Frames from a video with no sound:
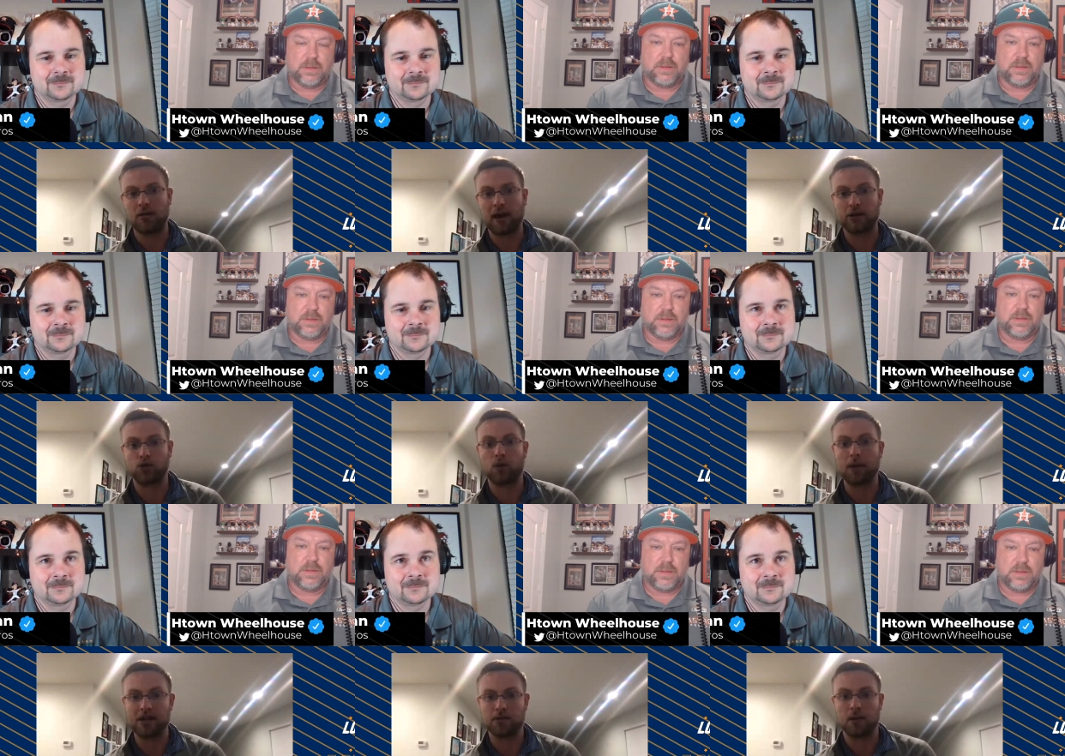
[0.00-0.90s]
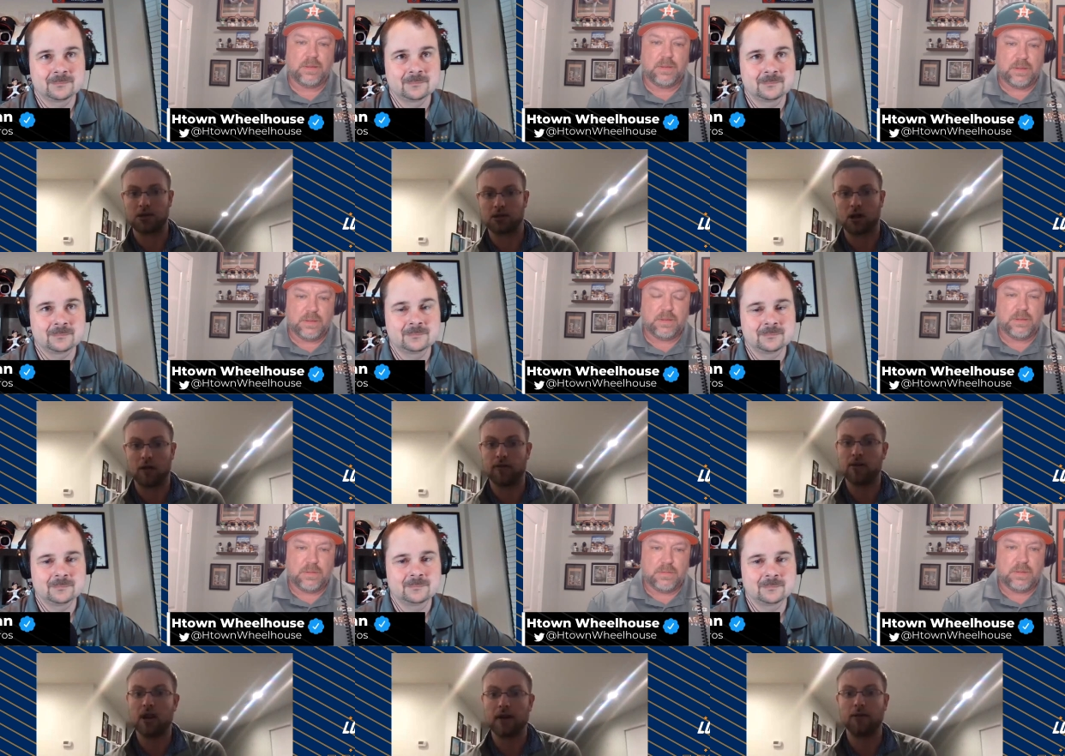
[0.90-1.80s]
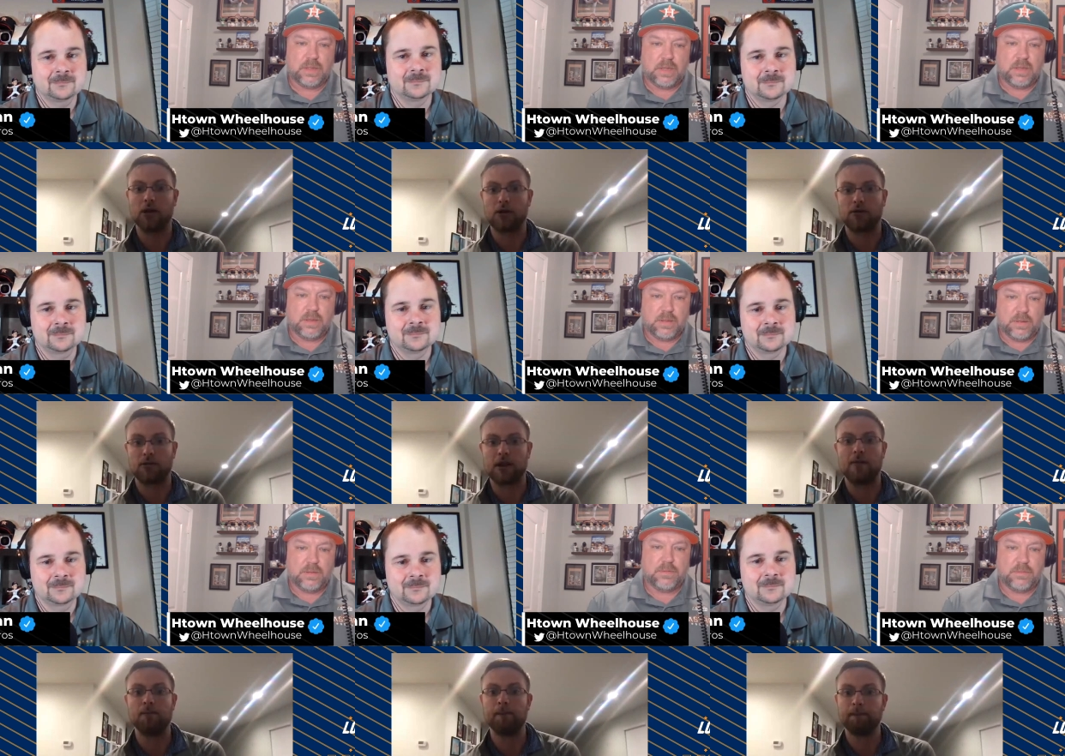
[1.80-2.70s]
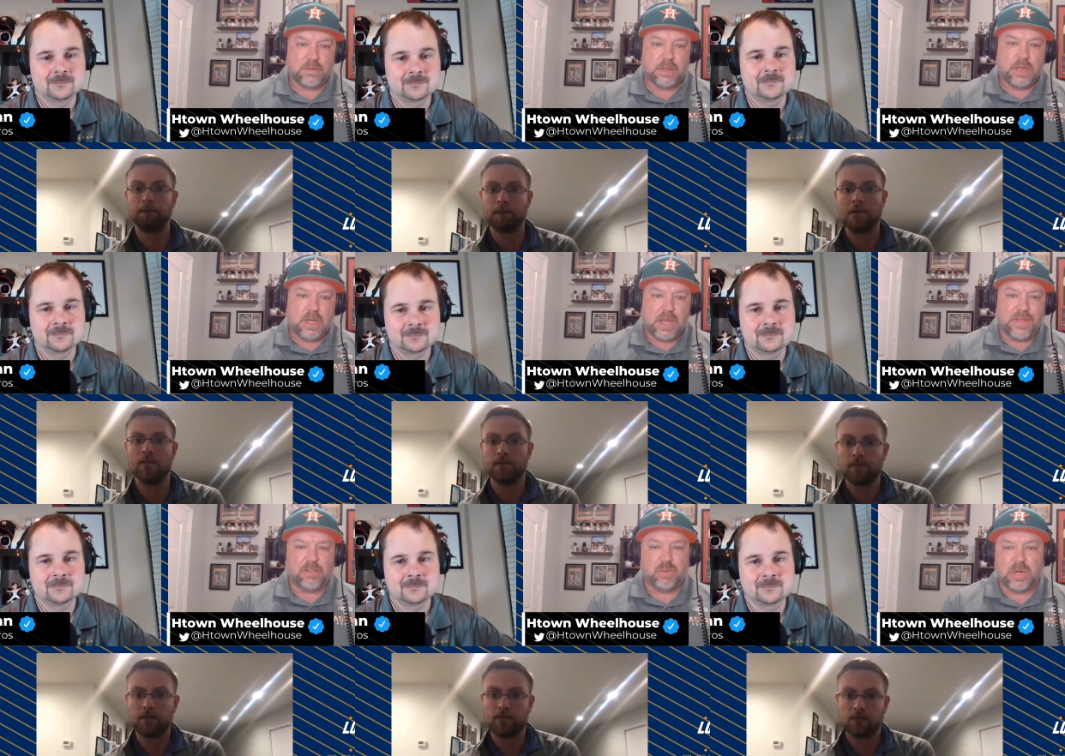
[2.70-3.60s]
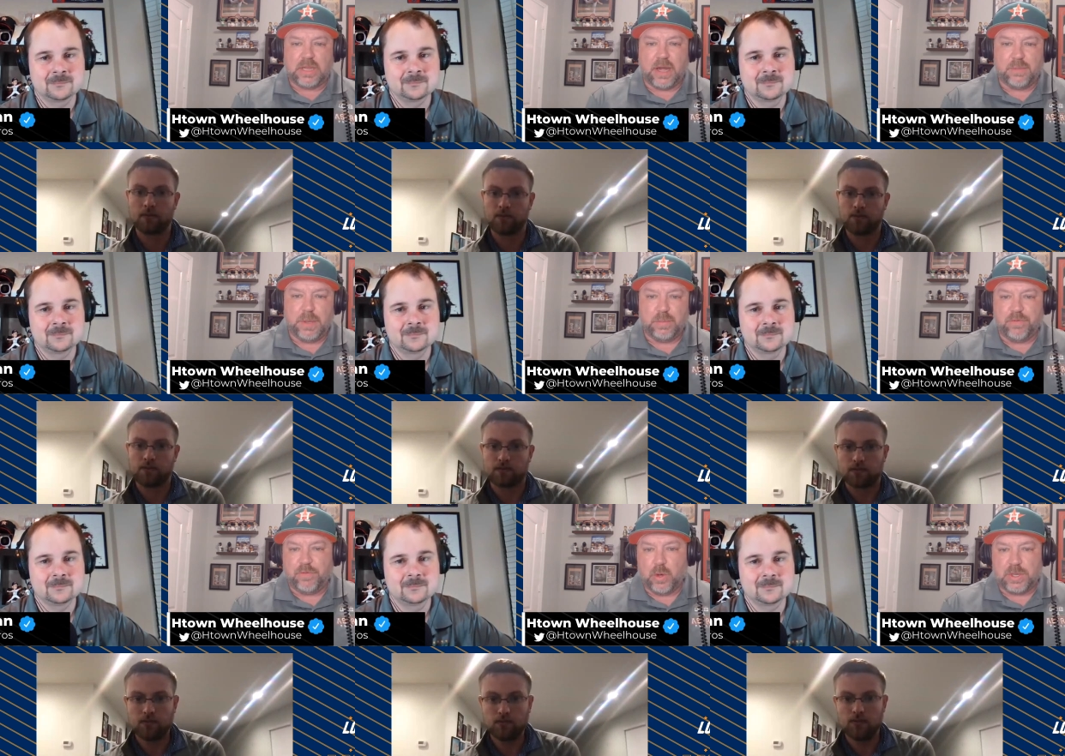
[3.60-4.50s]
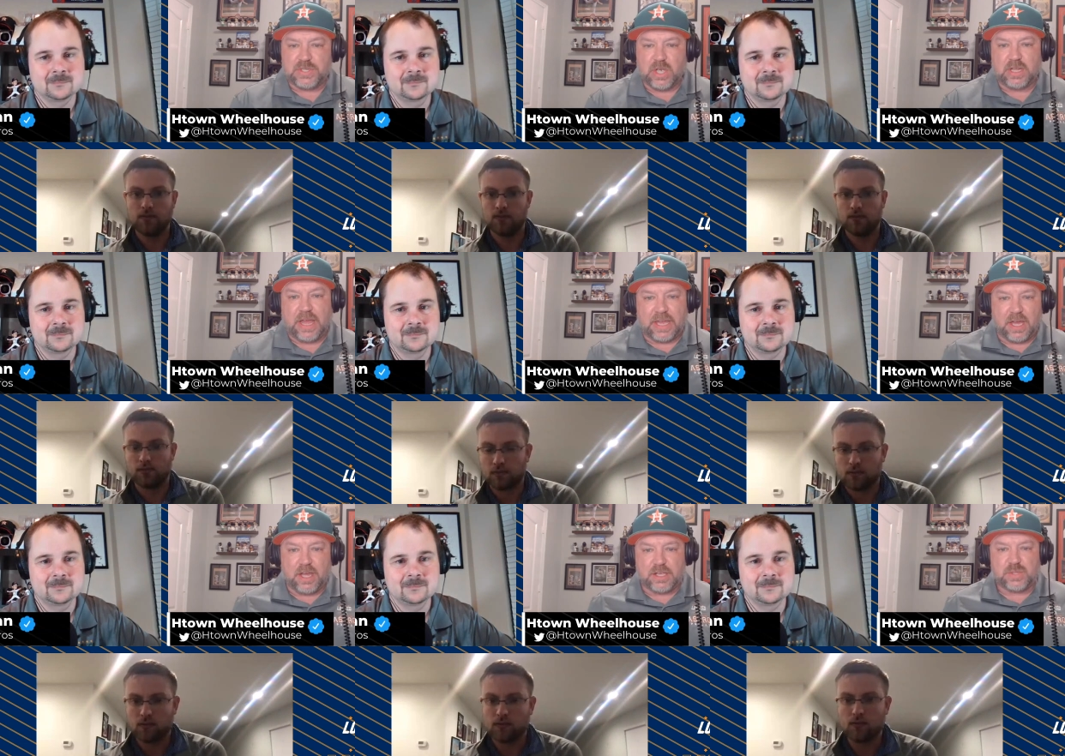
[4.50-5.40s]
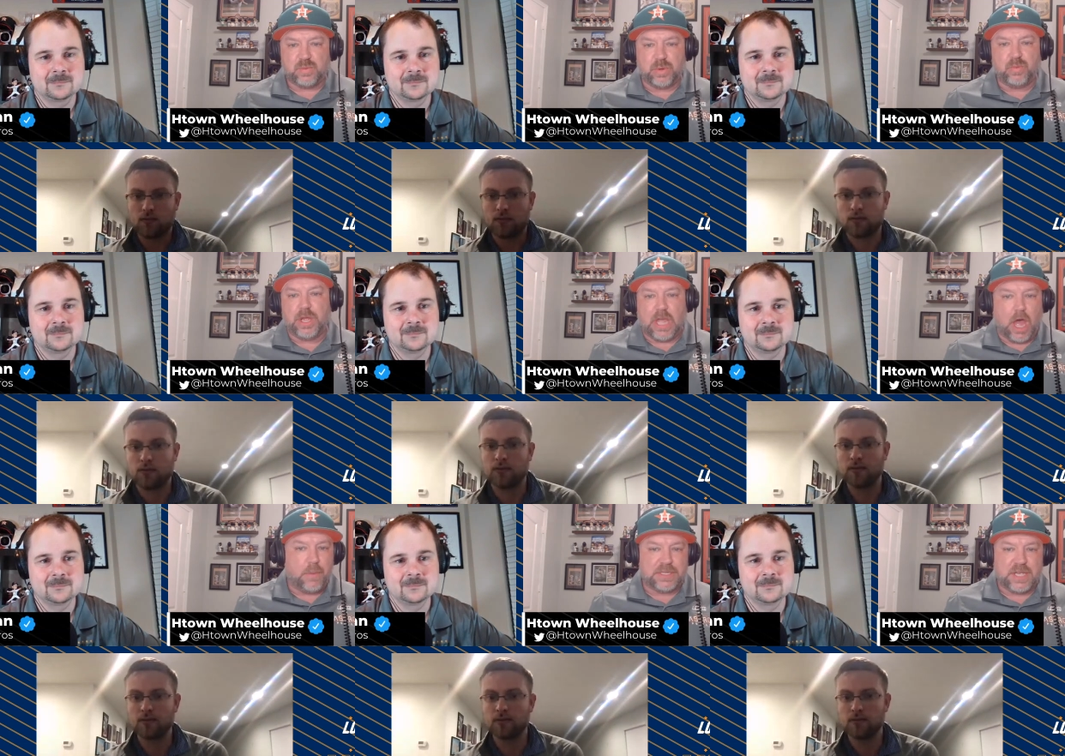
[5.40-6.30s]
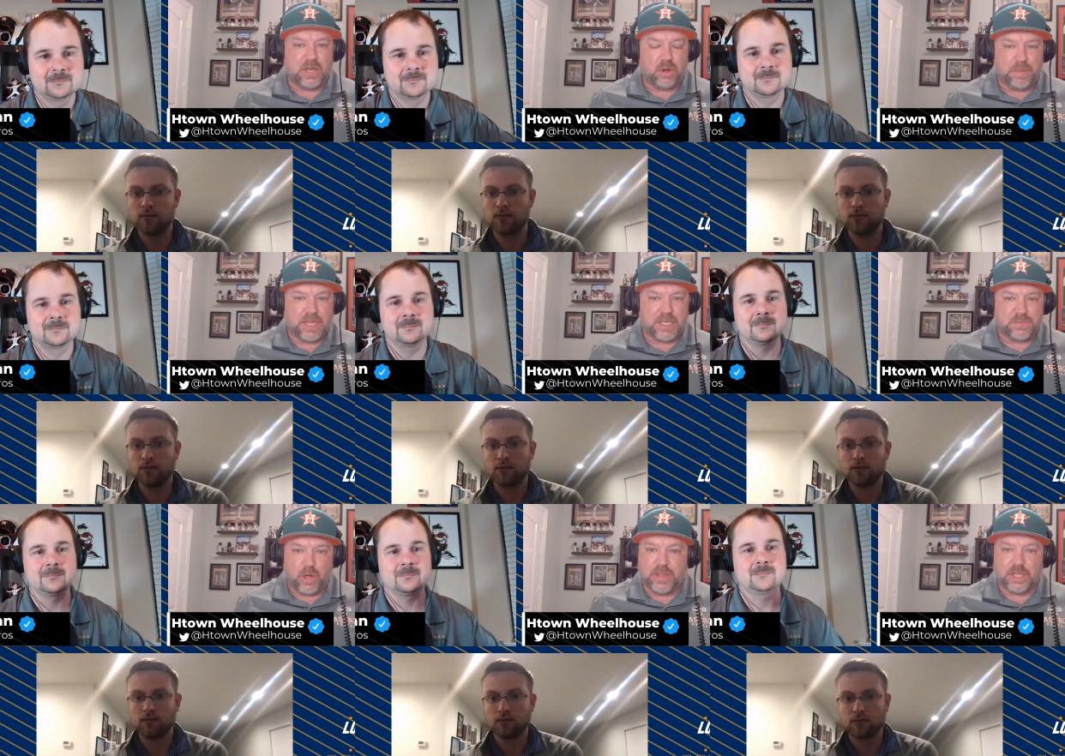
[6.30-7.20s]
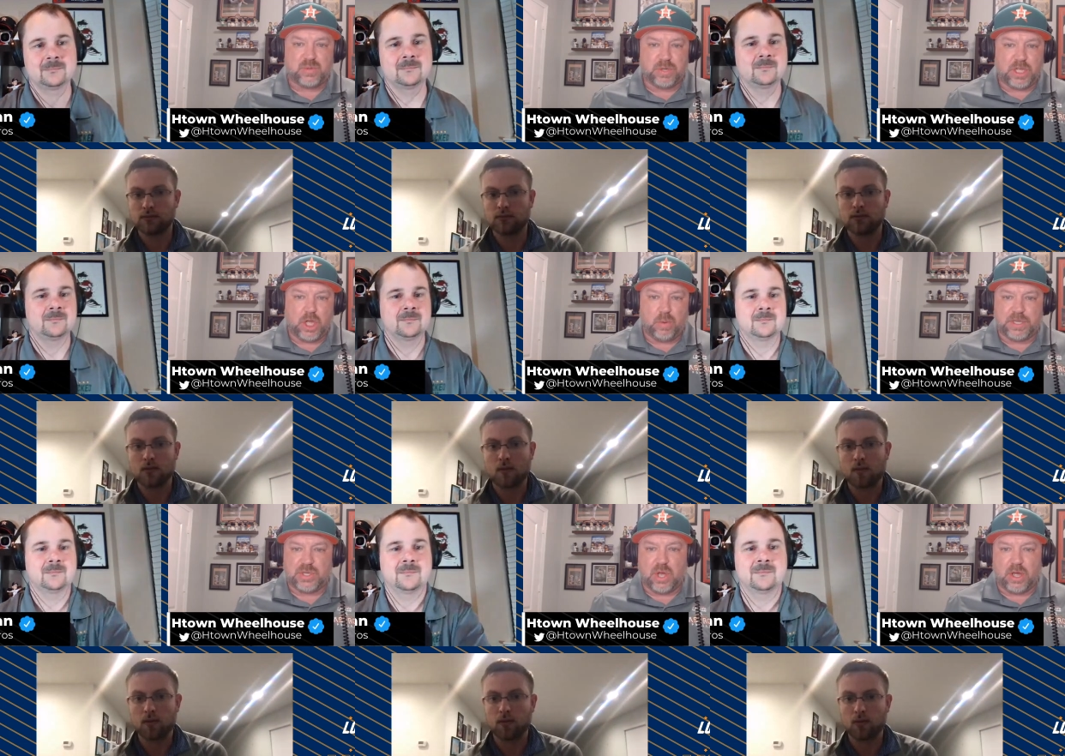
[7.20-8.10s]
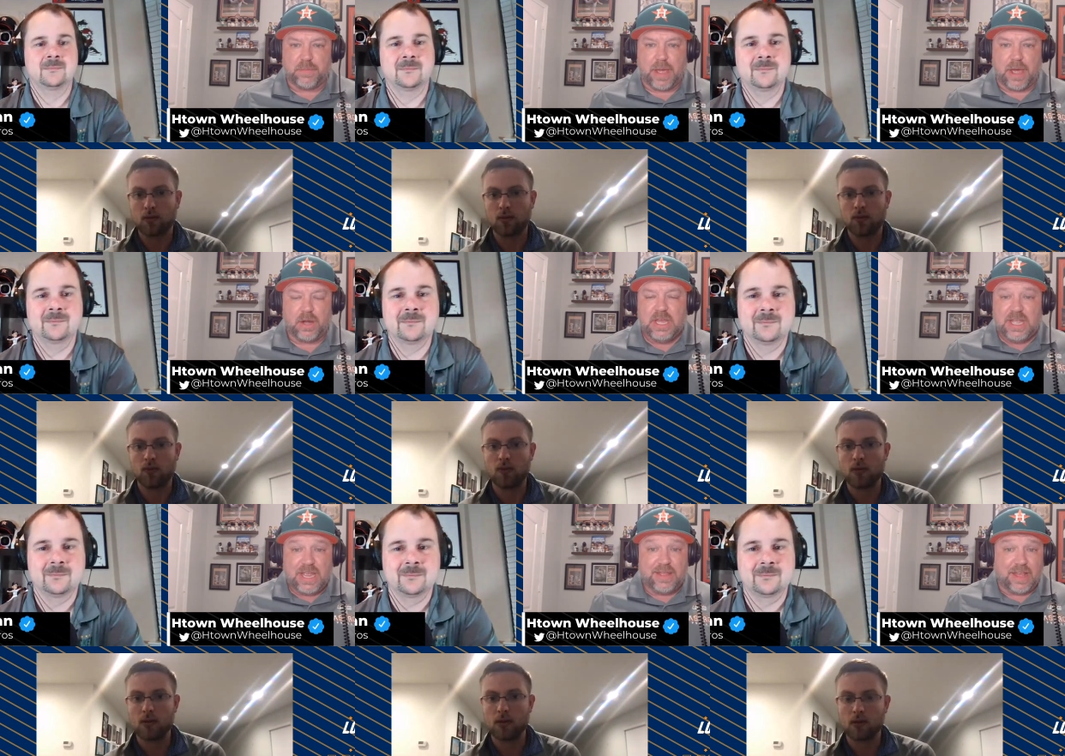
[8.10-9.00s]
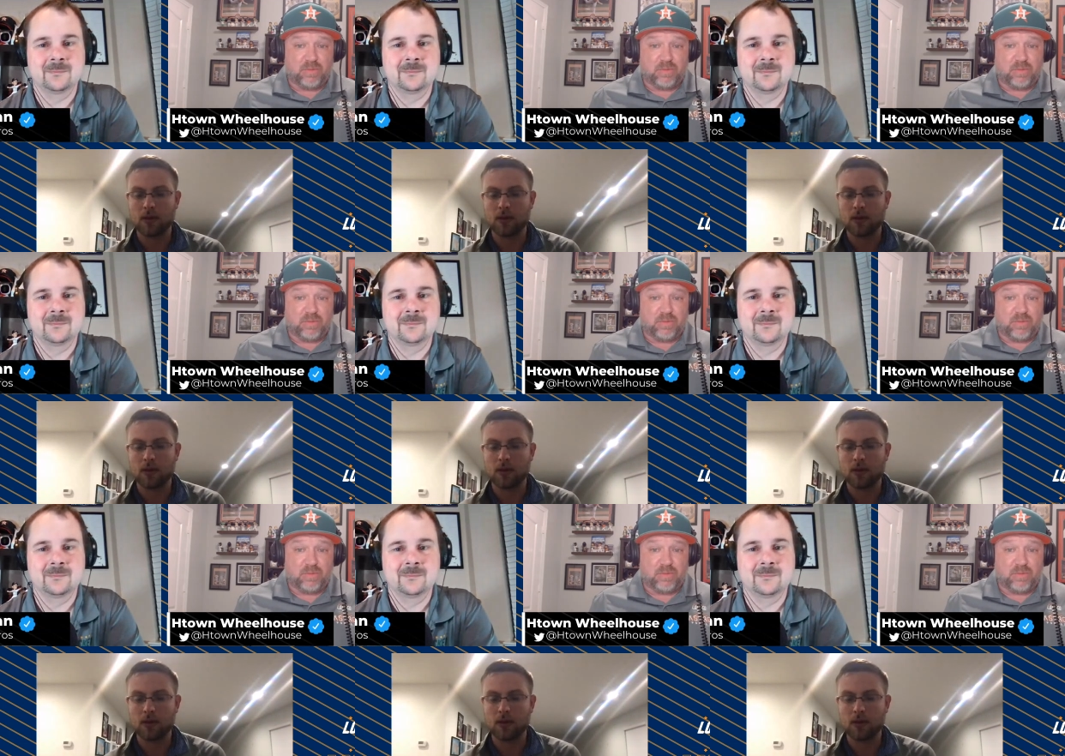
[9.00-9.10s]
Speaker 1: than the actual baseball stuff that I've learned from them.
Speaker 2: And that's what a lot of people focus on, like us, when we commentate on baseball. And that's really all we talk about. And